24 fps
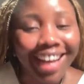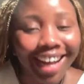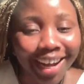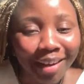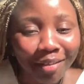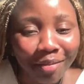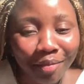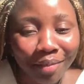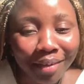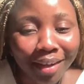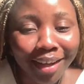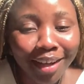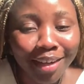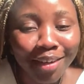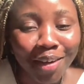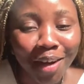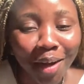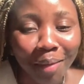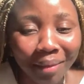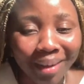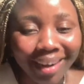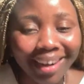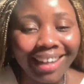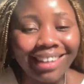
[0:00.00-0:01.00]
I have
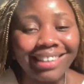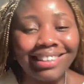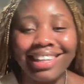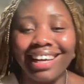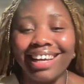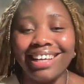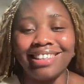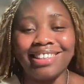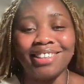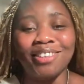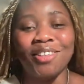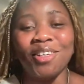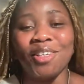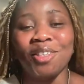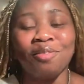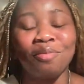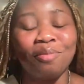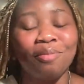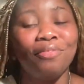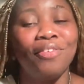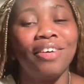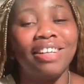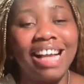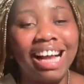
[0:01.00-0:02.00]
normal anxiety just
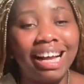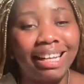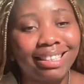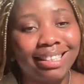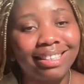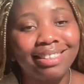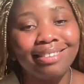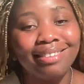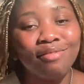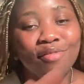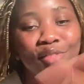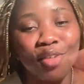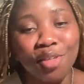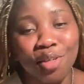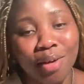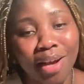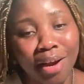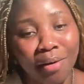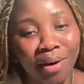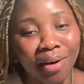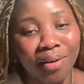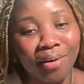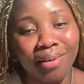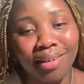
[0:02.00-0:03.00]
for that video
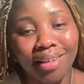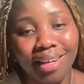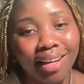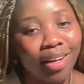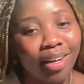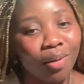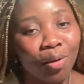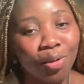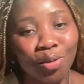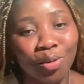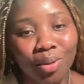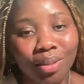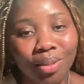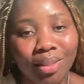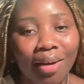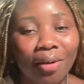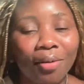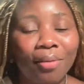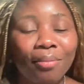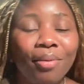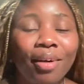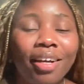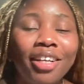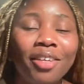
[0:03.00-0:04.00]
I recorded and there was no
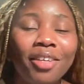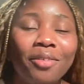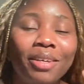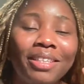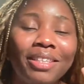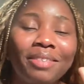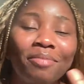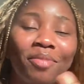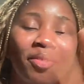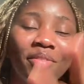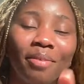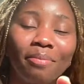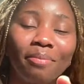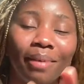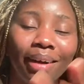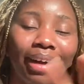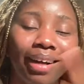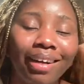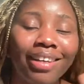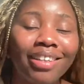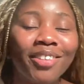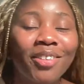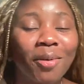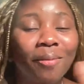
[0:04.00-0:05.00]
sound. But anyways, moving
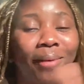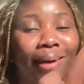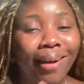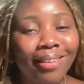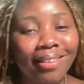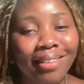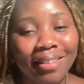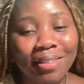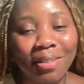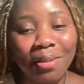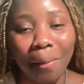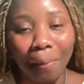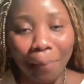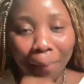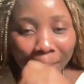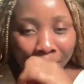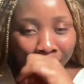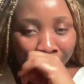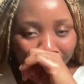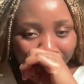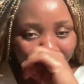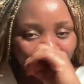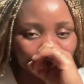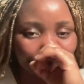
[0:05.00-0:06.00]
back, let's go back to the
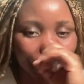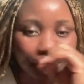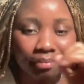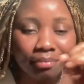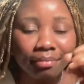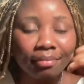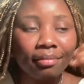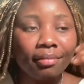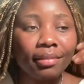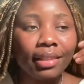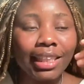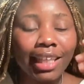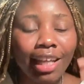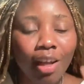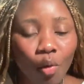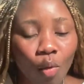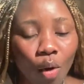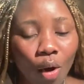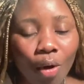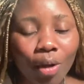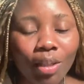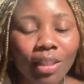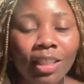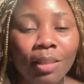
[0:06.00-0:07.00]
topic.
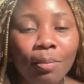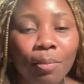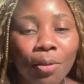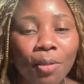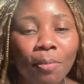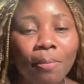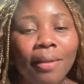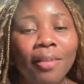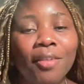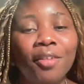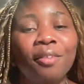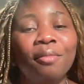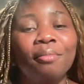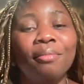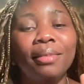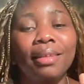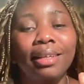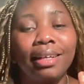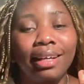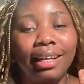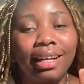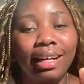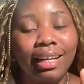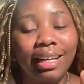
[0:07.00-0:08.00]
What causes postpartum
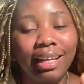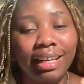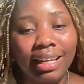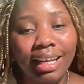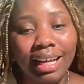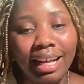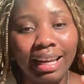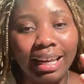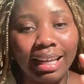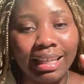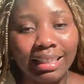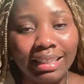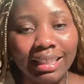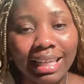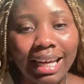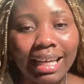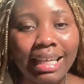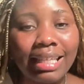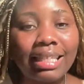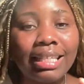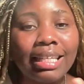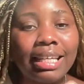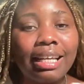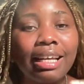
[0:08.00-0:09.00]
clinical
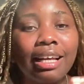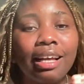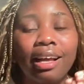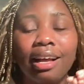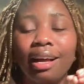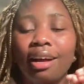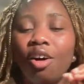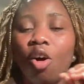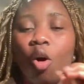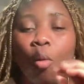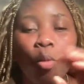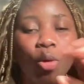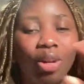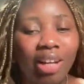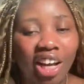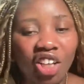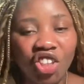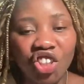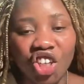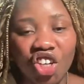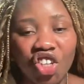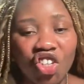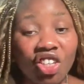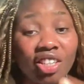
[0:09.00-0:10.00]
anxiety?
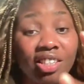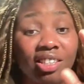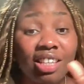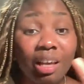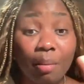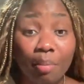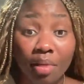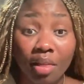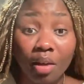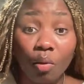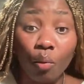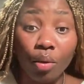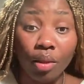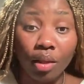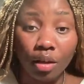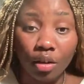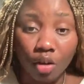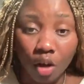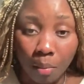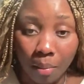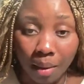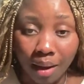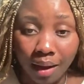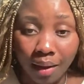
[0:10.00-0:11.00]
Hormonal changes. Same thing with the
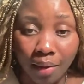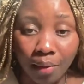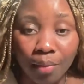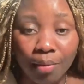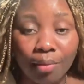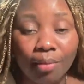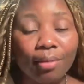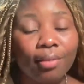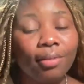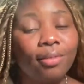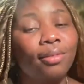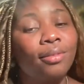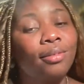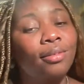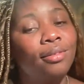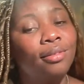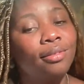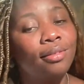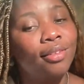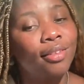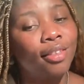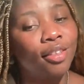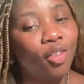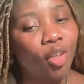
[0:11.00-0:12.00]

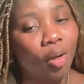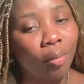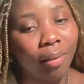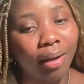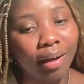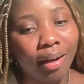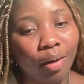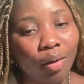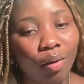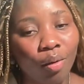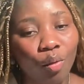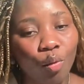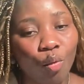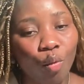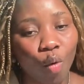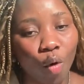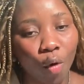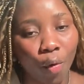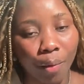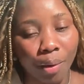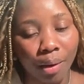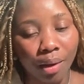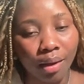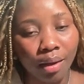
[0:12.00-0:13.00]
normal
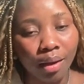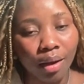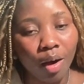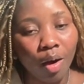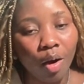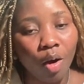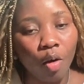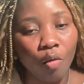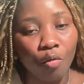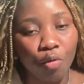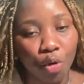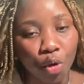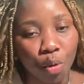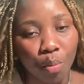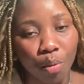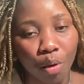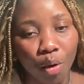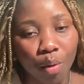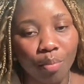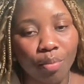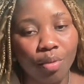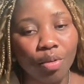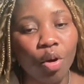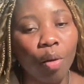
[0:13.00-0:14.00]
worry of new
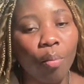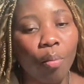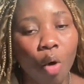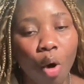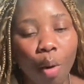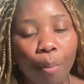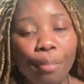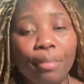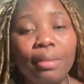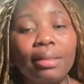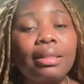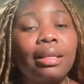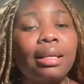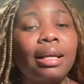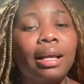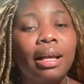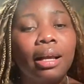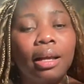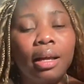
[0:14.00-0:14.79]
moms or moms.